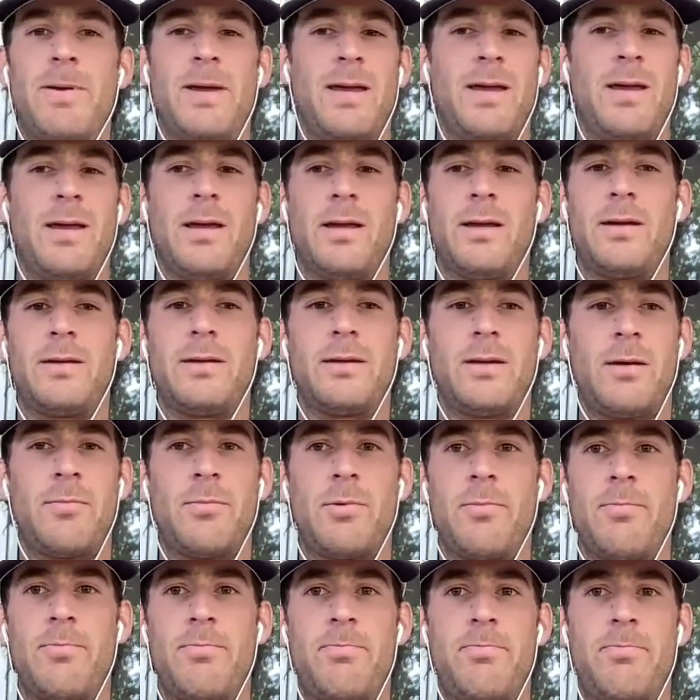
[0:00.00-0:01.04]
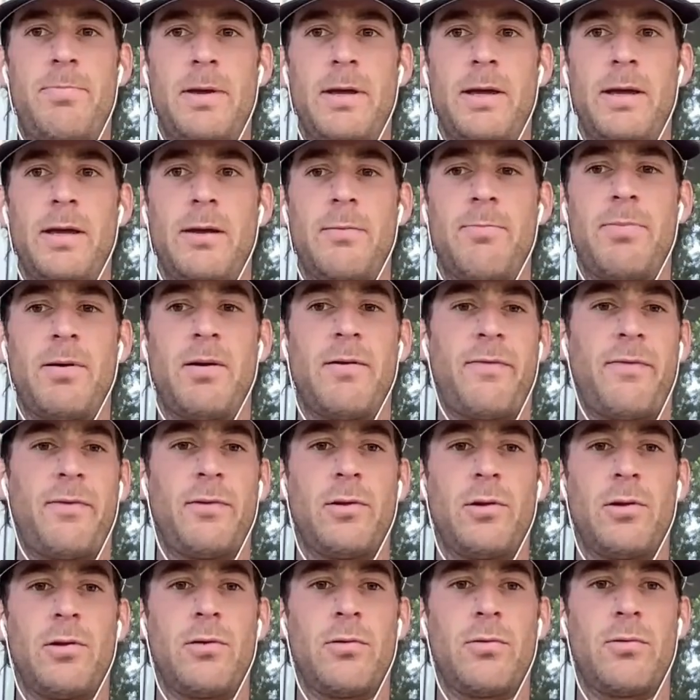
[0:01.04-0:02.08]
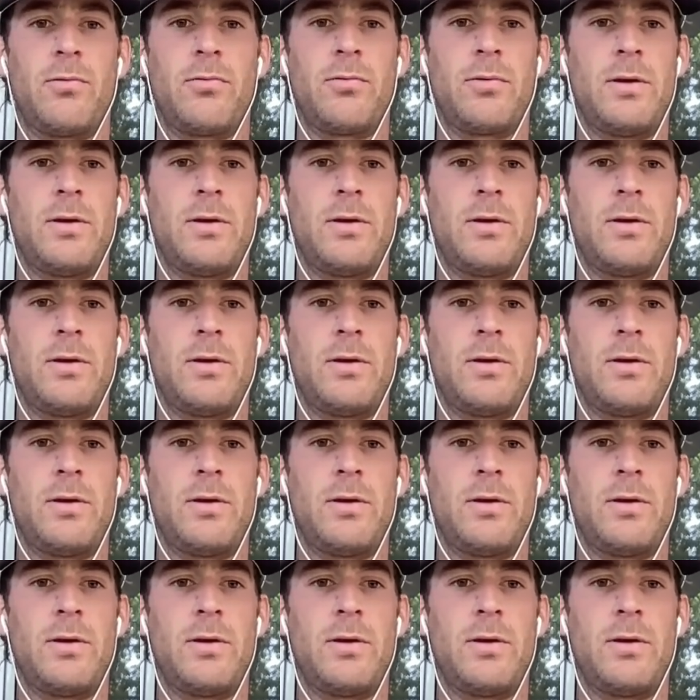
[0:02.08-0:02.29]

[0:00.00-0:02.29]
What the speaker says: big I'm a big buffalo